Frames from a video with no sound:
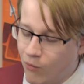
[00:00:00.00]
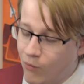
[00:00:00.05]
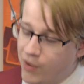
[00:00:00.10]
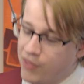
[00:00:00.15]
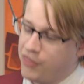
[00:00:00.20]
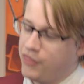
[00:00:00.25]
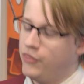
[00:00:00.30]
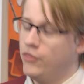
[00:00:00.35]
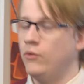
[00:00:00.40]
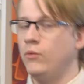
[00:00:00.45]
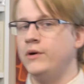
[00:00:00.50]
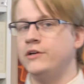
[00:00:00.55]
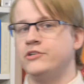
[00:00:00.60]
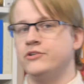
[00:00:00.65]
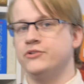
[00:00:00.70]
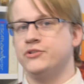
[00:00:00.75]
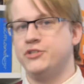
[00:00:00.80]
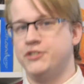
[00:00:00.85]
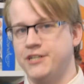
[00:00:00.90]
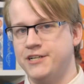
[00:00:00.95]
with the
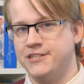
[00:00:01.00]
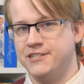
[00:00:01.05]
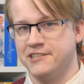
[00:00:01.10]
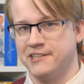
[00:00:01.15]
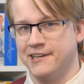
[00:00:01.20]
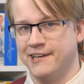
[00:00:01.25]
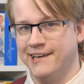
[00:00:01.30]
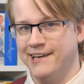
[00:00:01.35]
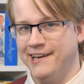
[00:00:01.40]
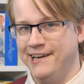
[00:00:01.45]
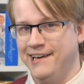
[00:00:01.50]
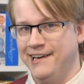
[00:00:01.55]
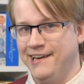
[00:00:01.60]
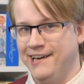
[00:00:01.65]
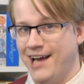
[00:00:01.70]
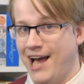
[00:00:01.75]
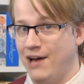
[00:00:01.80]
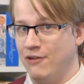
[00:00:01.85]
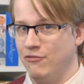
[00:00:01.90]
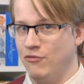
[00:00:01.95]
winter season
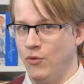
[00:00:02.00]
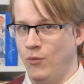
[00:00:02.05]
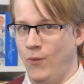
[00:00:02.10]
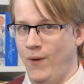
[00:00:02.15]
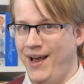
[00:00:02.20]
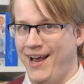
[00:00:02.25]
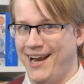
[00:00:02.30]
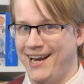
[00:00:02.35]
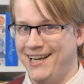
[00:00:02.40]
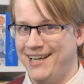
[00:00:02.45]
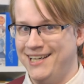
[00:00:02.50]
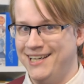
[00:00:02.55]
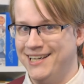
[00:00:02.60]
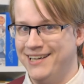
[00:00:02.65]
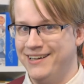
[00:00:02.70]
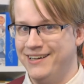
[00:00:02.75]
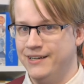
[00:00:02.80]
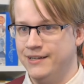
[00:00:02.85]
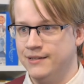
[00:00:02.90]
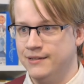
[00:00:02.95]
out of the way,
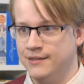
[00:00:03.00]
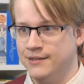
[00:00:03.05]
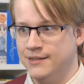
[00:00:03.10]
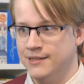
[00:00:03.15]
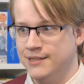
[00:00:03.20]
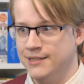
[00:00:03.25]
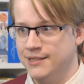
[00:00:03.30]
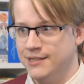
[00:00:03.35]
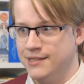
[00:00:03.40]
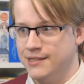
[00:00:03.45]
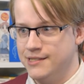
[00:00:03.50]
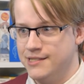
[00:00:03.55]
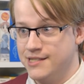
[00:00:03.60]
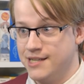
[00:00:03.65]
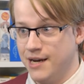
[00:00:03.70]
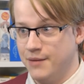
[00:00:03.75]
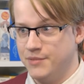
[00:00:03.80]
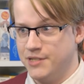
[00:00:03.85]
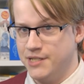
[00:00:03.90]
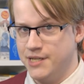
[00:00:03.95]
it's
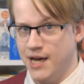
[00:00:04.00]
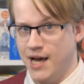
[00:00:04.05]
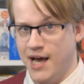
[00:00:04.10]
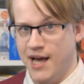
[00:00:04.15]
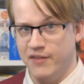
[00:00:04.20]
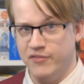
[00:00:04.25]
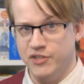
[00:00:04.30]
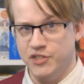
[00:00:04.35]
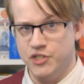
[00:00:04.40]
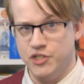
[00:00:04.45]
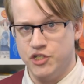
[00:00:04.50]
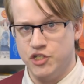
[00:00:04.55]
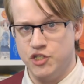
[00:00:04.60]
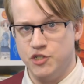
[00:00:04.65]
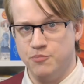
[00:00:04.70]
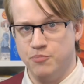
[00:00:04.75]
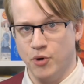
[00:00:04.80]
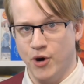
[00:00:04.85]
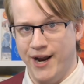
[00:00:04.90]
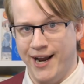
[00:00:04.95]
time to dive into
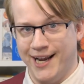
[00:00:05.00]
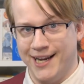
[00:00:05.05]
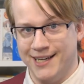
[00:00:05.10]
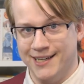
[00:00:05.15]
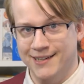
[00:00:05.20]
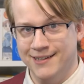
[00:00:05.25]
spring.